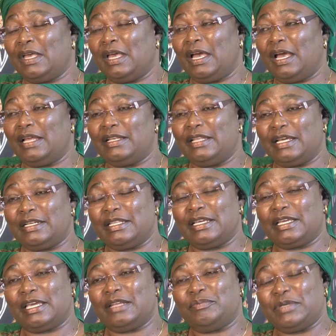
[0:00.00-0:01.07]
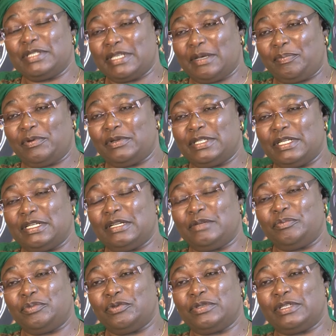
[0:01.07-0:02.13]
and that they can be supported in
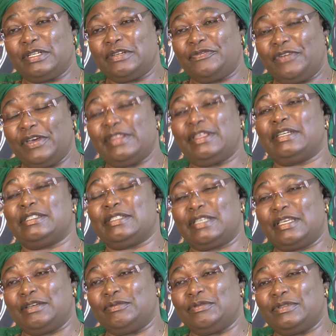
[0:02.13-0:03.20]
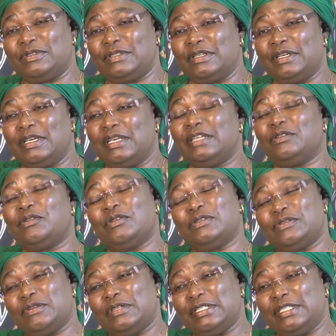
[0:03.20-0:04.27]
building further skills, in
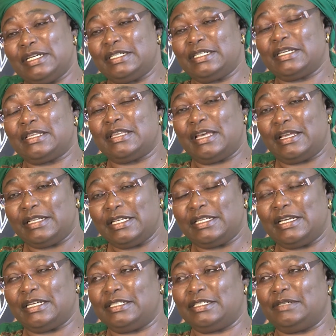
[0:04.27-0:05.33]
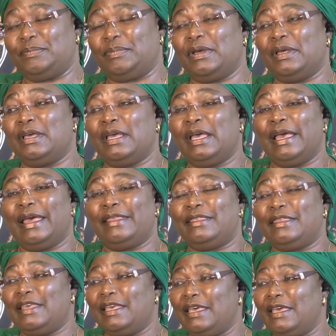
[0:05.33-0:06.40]
consolidating their leadership,
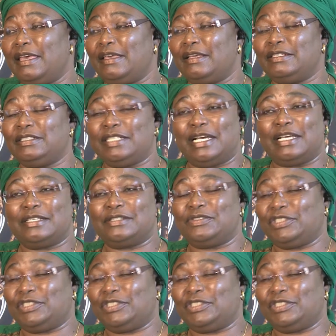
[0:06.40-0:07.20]
they just